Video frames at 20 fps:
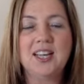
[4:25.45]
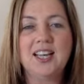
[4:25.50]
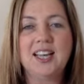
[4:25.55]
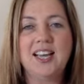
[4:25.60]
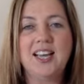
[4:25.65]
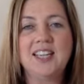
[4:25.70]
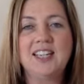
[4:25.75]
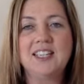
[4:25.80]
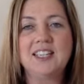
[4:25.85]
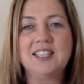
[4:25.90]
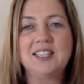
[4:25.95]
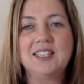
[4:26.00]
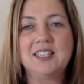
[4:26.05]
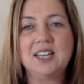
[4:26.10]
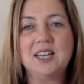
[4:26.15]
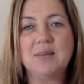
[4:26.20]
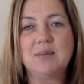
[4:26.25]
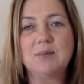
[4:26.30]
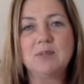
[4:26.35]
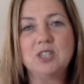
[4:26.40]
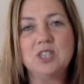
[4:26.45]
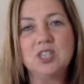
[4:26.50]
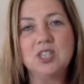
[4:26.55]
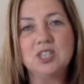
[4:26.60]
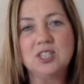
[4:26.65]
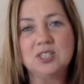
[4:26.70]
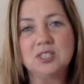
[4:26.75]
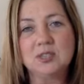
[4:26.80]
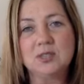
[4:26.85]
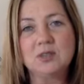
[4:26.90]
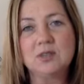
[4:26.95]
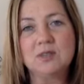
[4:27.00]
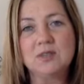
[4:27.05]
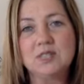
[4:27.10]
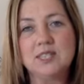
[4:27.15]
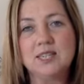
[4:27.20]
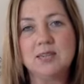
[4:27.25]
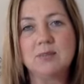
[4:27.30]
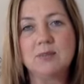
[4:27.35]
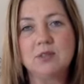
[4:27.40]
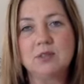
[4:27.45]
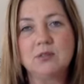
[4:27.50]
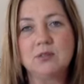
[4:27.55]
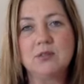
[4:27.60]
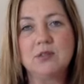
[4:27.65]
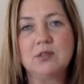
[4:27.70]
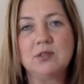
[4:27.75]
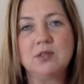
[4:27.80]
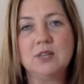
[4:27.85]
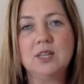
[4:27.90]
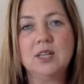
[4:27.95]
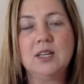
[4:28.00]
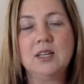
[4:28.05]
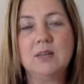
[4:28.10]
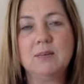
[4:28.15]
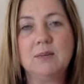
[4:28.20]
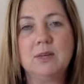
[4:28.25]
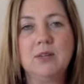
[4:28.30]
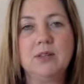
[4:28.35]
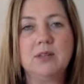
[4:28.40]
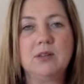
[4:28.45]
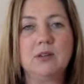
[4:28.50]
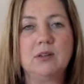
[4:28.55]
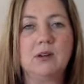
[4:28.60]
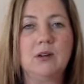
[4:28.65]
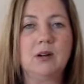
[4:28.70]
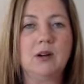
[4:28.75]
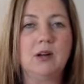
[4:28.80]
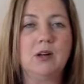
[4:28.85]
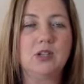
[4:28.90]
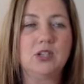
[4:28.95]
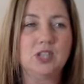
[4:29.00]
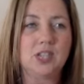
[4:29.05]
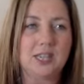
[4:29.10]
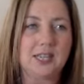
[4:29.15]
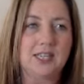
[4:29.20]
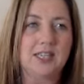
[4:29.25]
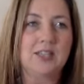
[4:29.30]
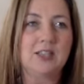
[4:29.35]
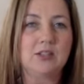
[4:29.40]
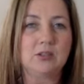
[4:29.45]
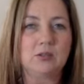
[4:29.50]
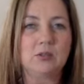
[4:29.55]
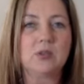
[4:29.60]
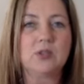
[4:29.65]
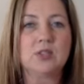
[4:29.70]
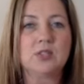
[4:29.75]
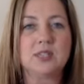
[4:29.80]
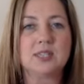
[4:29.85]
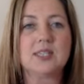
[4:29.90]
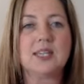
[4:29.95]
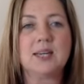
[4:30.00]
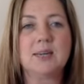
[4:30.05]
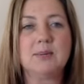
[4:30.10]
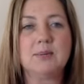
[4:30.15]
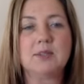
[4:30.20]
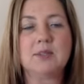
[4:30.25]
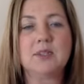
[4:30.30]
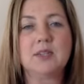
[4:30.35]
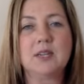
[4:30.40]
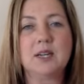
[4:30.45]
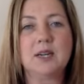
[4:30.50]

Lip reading: and she just sort of stepped through methodologically through the steps.